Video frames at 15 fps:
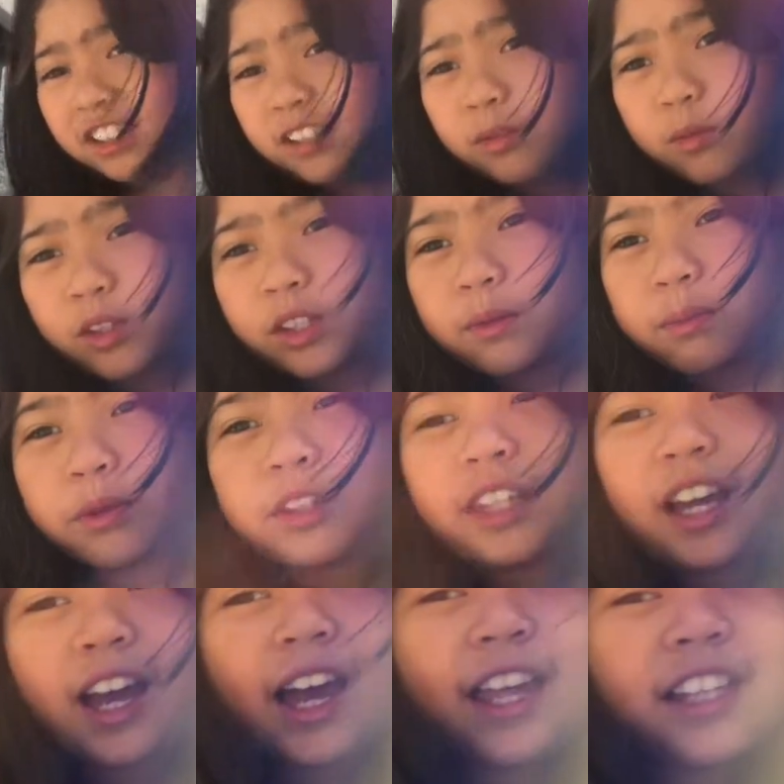Let's put
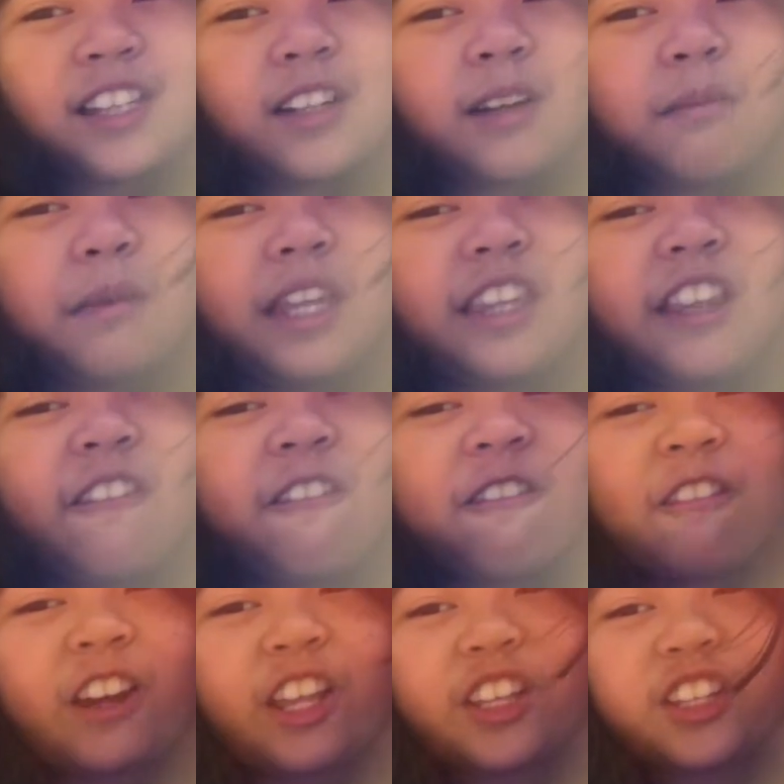the ice cream in the
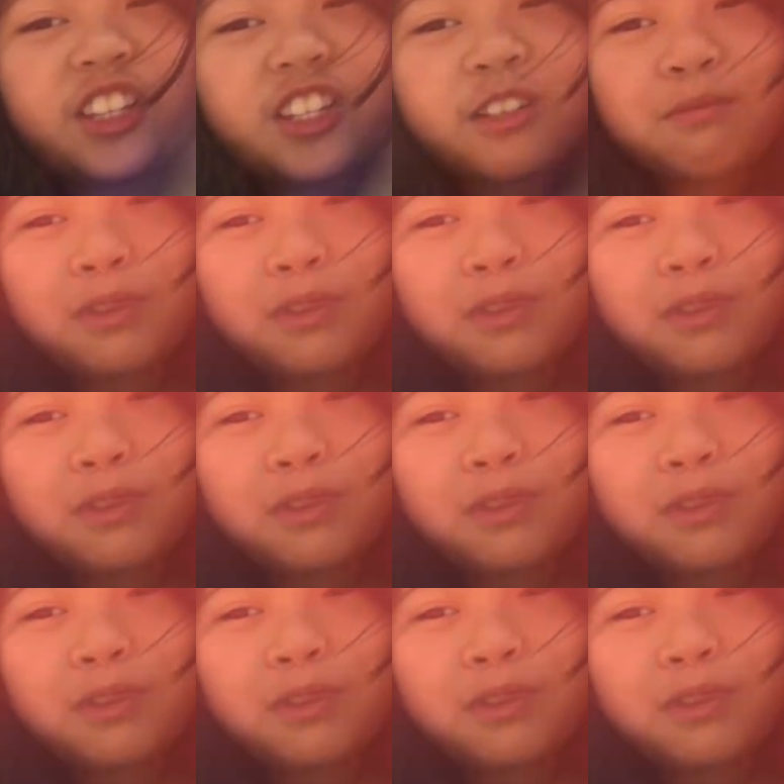fridge.